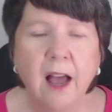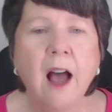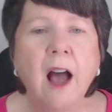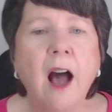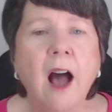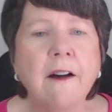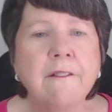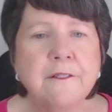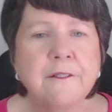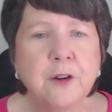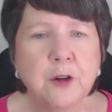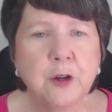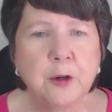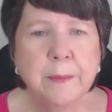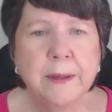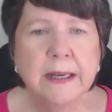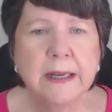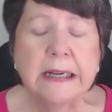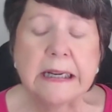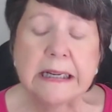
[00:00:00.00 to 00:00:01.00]

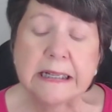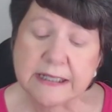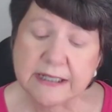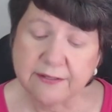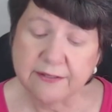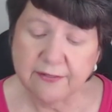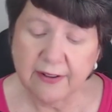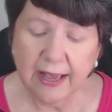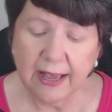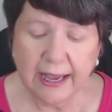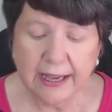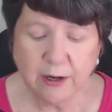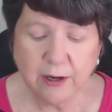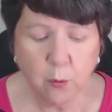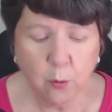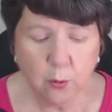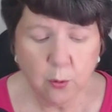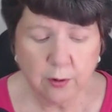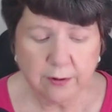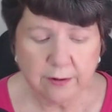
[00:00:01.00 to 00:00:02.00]
Affirming divine
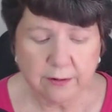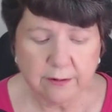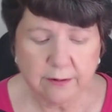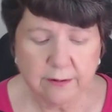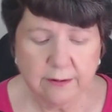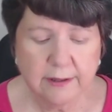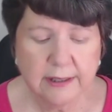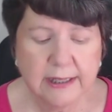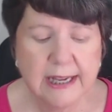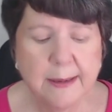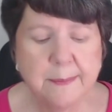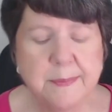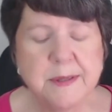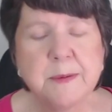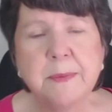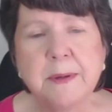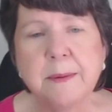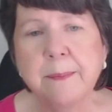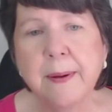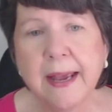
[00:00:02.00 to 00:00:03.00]
order keeps
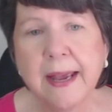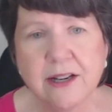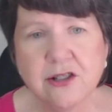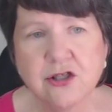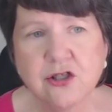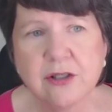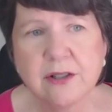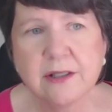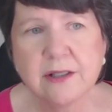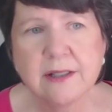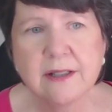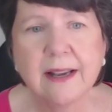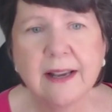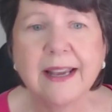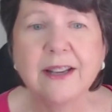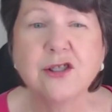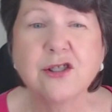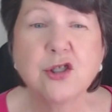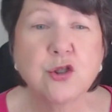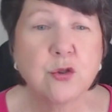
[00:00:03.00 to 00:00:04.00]
me patient
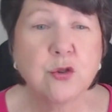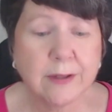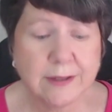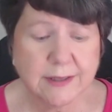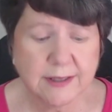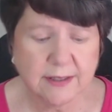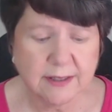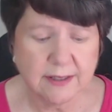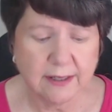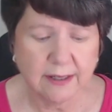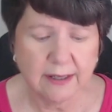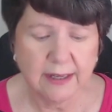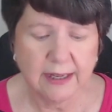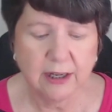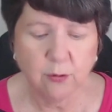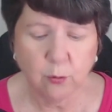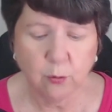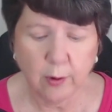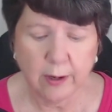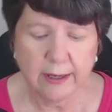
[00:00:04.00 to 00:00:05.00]
and trusting
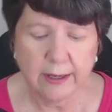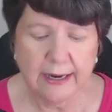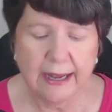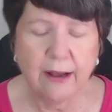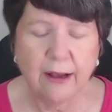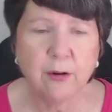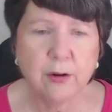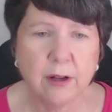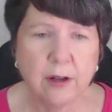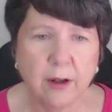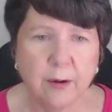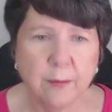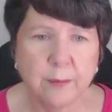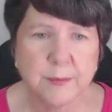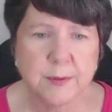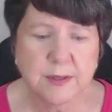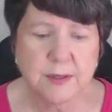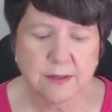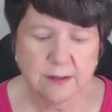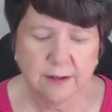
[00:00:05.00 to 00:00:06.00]
in right
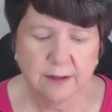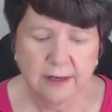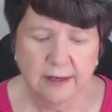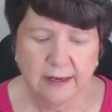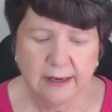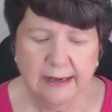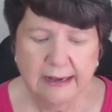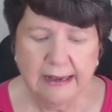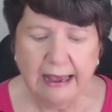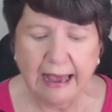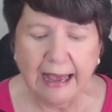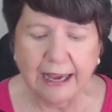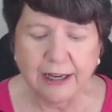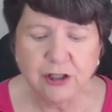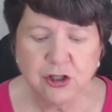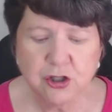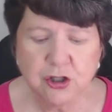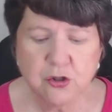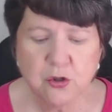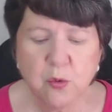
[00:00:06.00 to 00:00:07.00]
outcomes. I
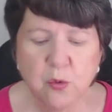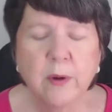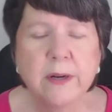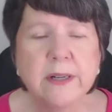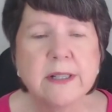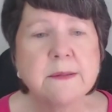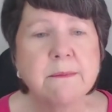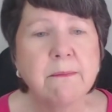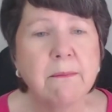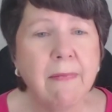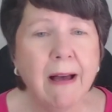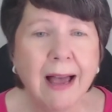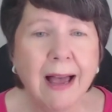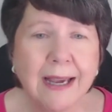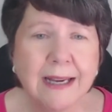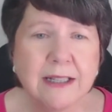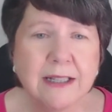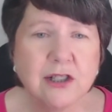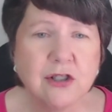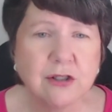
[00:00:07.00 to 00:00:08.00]
do what is
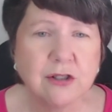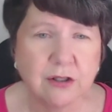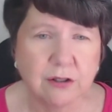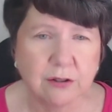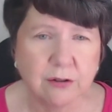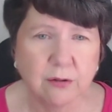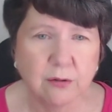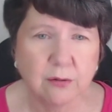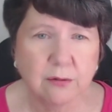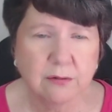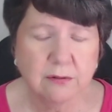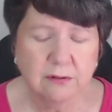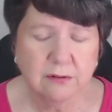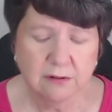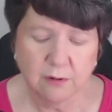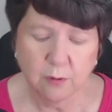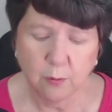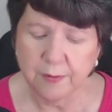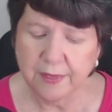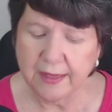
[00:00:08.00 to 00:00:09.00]
mine to do
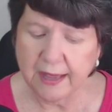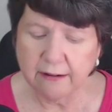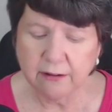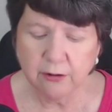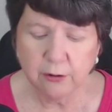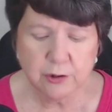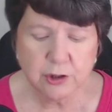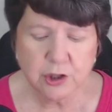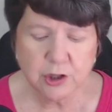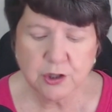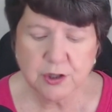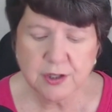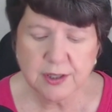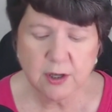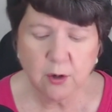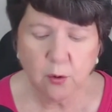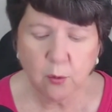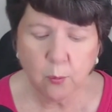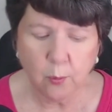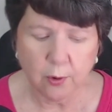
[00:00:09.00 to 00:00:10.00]
without urgency
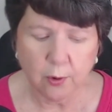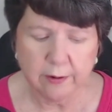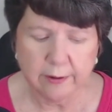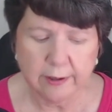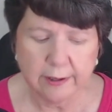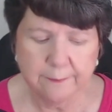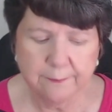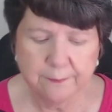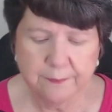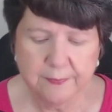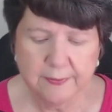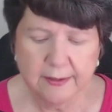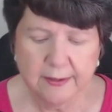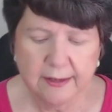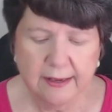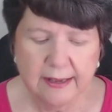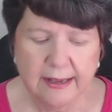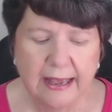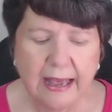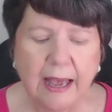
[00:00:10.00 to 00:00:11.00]
or worry.
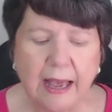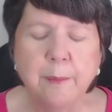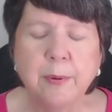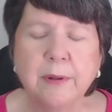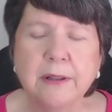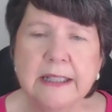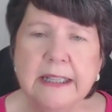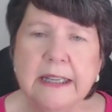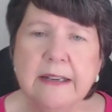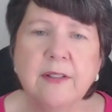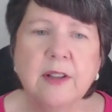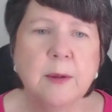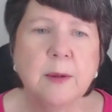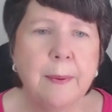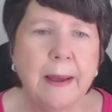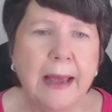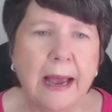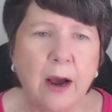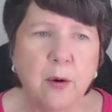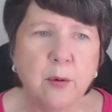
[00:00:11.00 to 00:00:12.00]
I believe in the
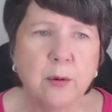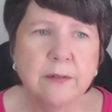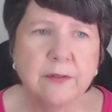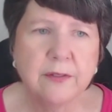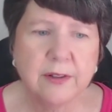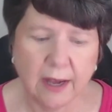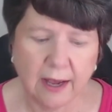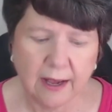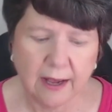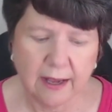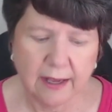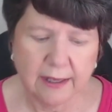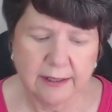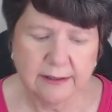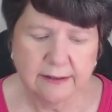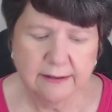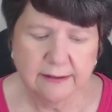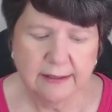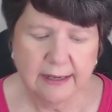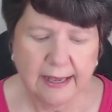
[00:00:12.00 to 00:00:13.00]
power of God,
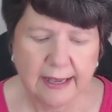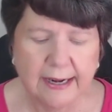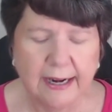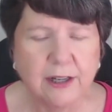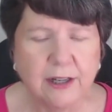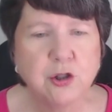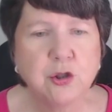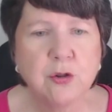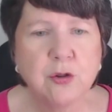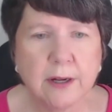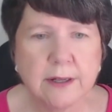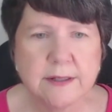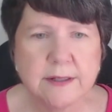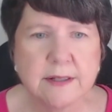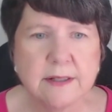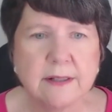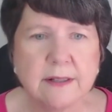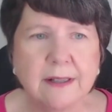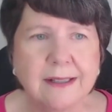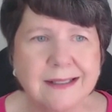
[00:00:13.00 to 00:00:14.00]
and I
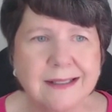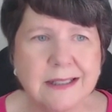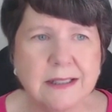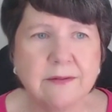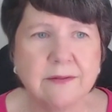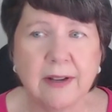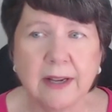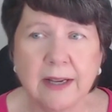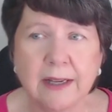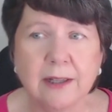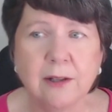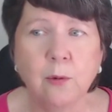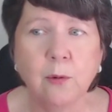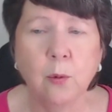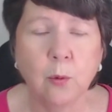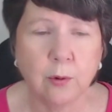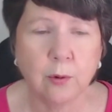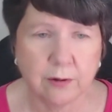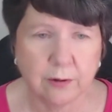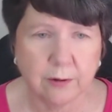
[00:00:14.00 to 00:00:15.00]
trust in divine
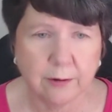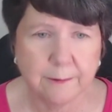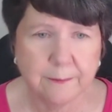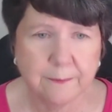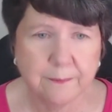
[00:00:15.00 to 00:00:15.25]
order."